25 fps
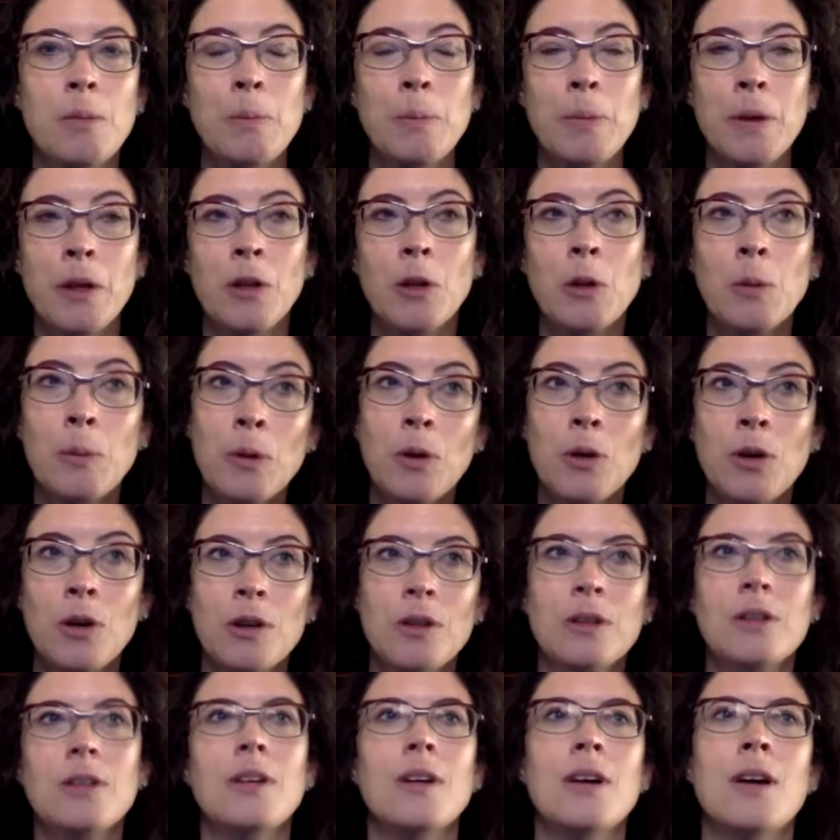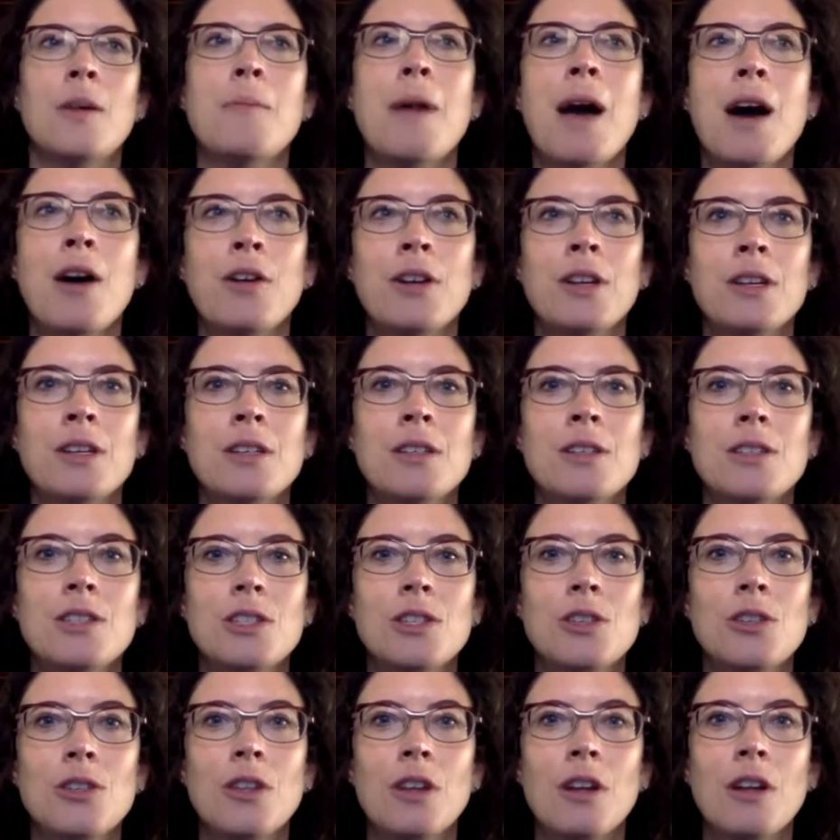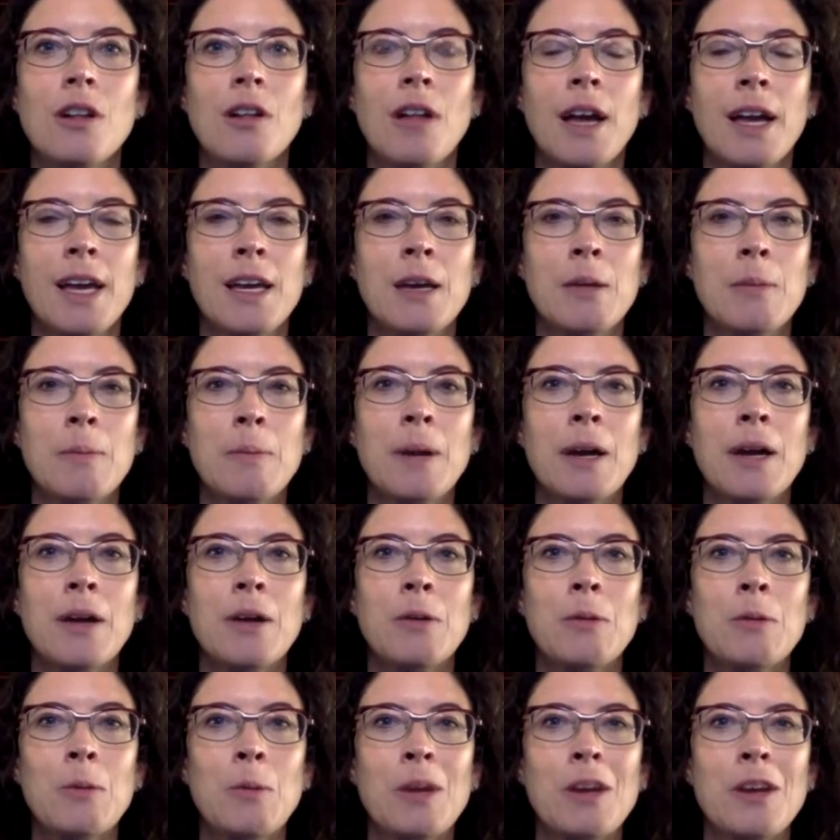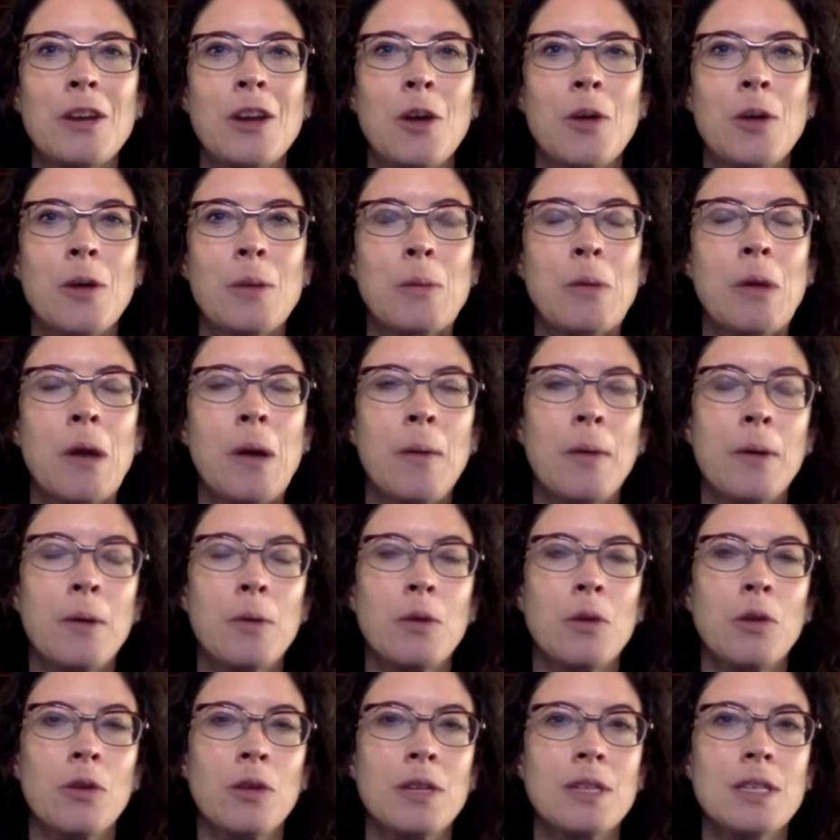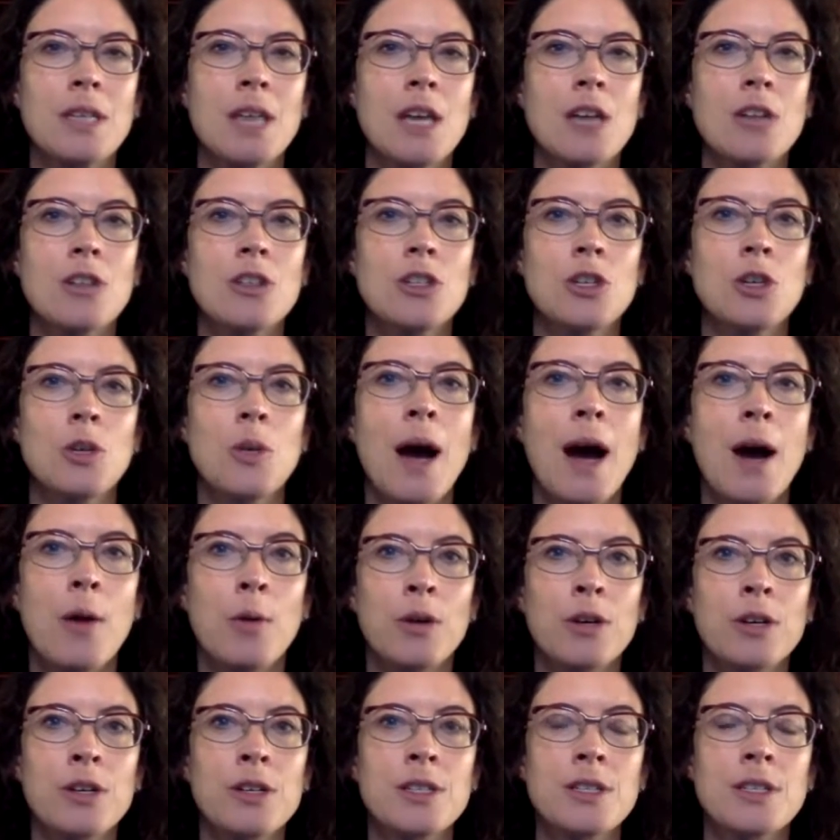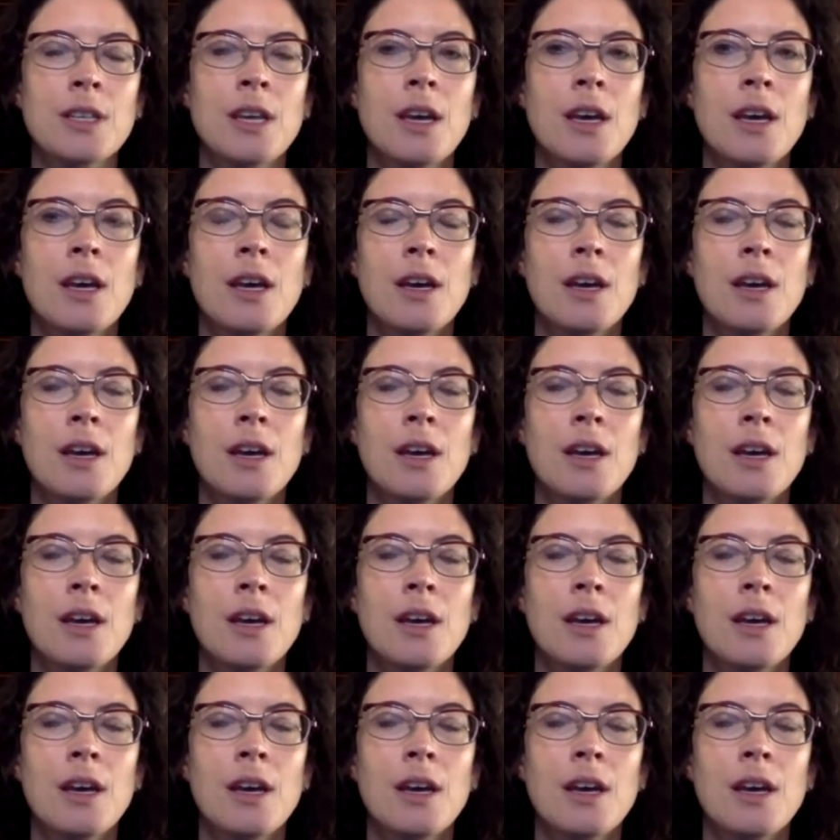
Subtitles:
billable amount is to the client, but we know it probably would only take 2 hours,